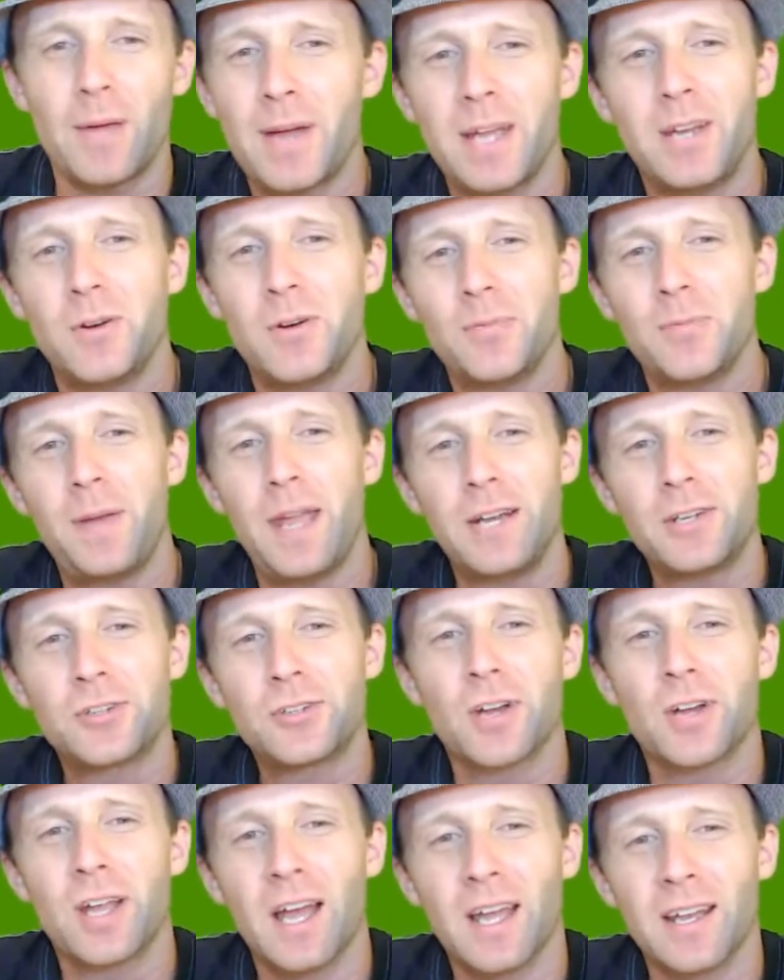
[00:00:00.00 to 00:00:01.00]
Why am I doing
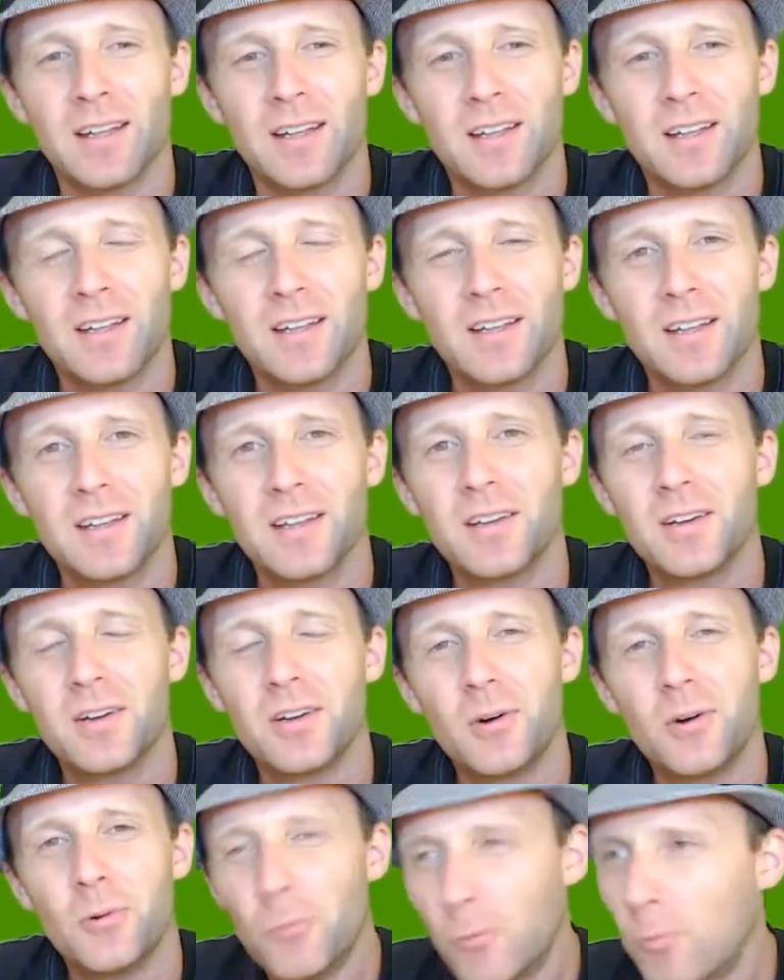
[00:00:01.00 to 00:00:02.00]
Patreon?
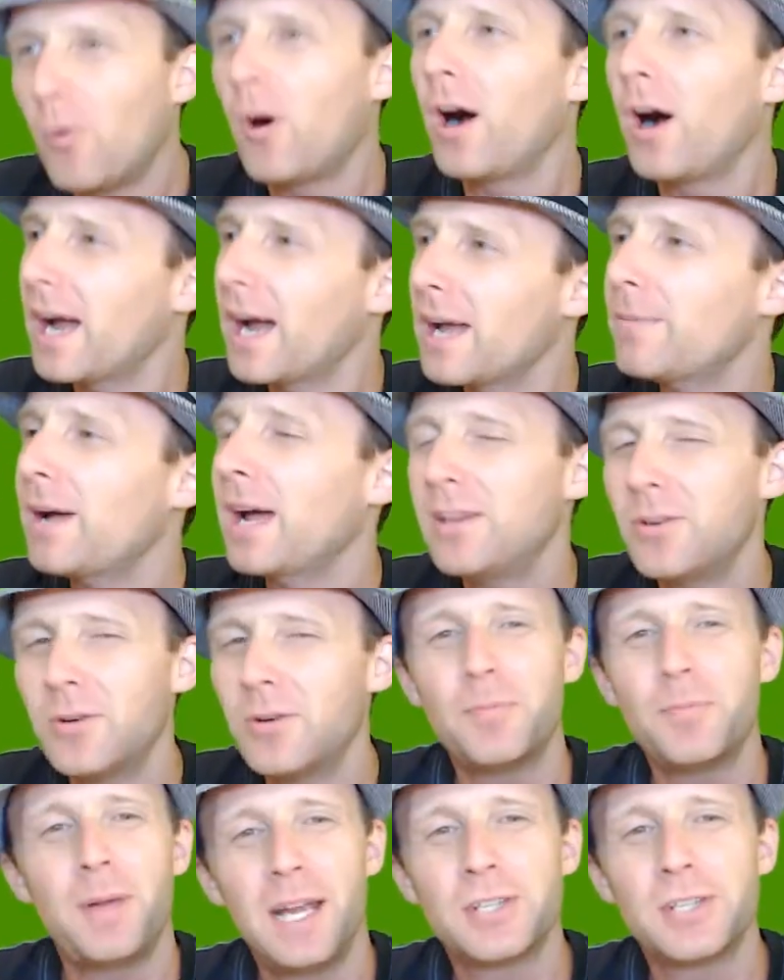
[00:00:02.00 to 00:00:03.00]
Why am I
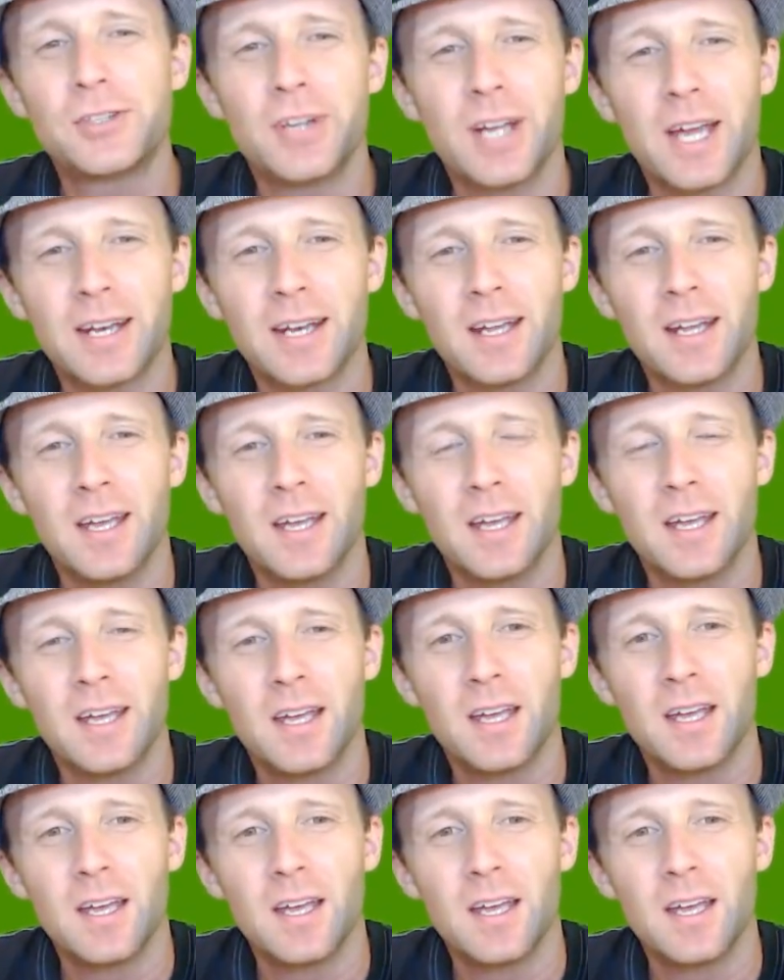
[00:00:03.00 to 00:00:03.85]
doing Patreon?